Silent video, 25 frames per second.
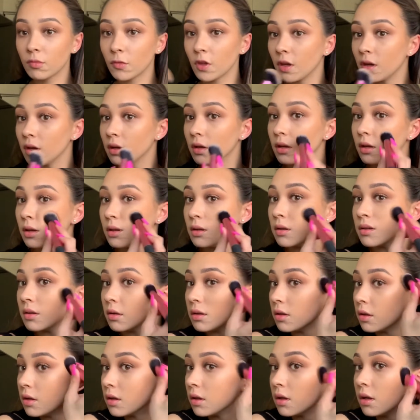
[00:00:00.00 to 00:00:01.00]
And
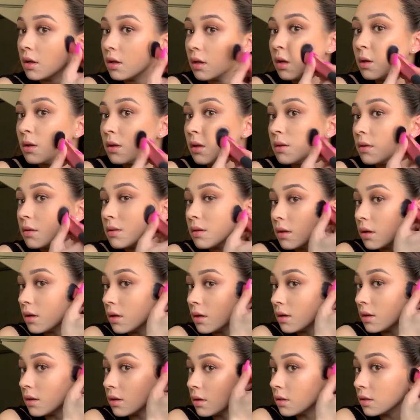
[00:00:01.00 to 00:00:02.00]

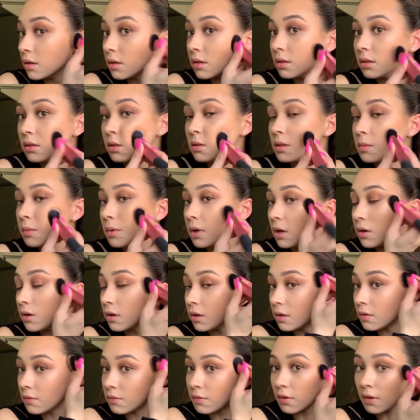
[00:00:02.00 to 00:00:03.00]
that is about
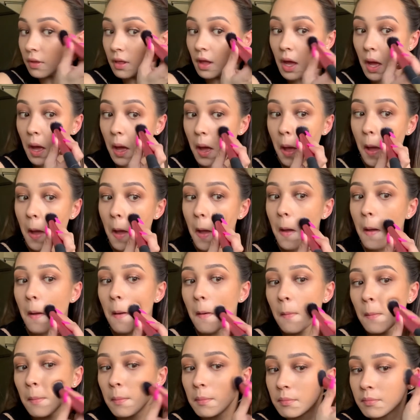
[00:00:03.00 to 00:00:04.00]
it for that.
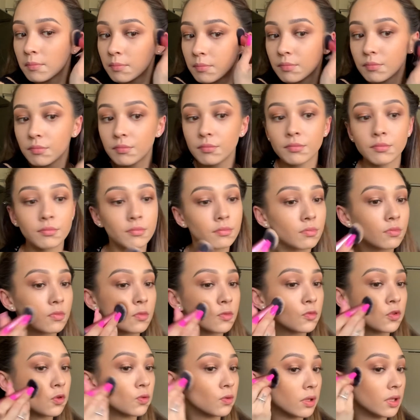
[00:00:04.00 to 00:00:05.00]

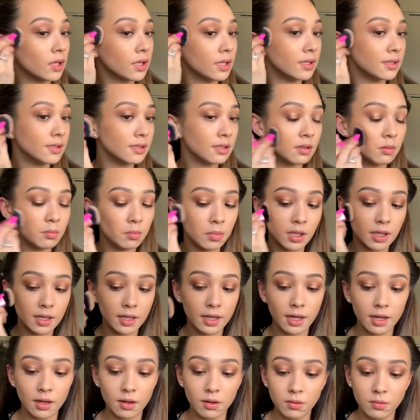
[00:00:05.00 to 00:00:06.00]
It's really easy to blend
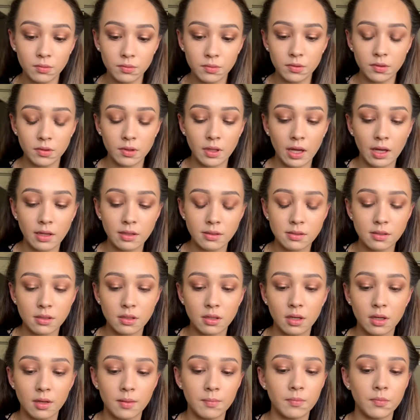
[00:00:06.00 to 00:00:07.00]
out. That's
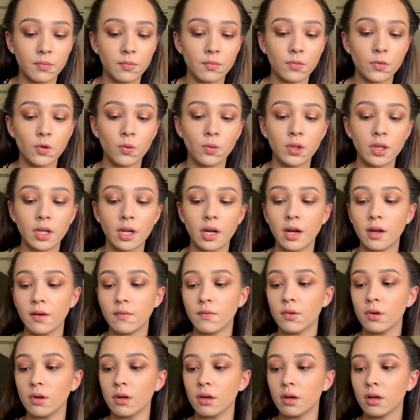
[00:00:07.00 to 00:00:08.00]
the one that I had
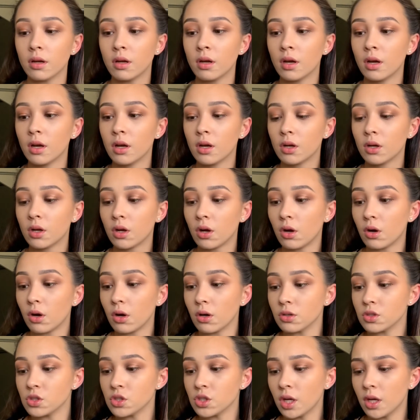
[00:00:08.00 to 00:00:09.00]
the
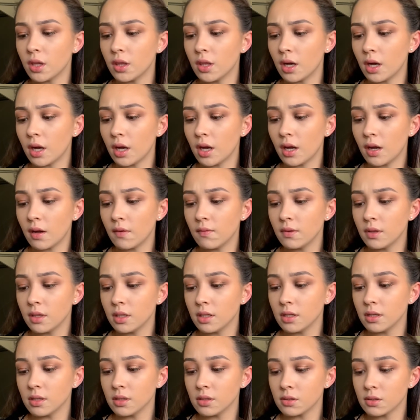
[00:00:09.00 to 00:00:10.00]
shade that I have
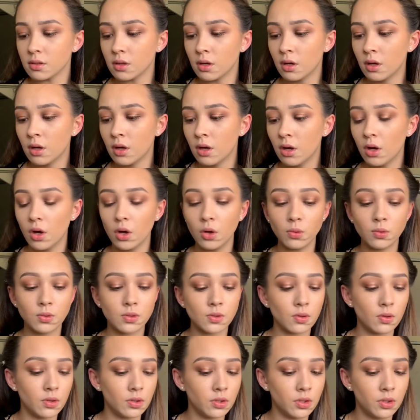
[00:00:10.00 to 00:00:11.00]
is Oaks
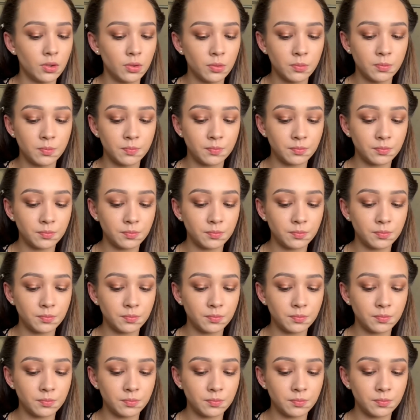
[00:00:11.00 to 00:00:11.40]
on You.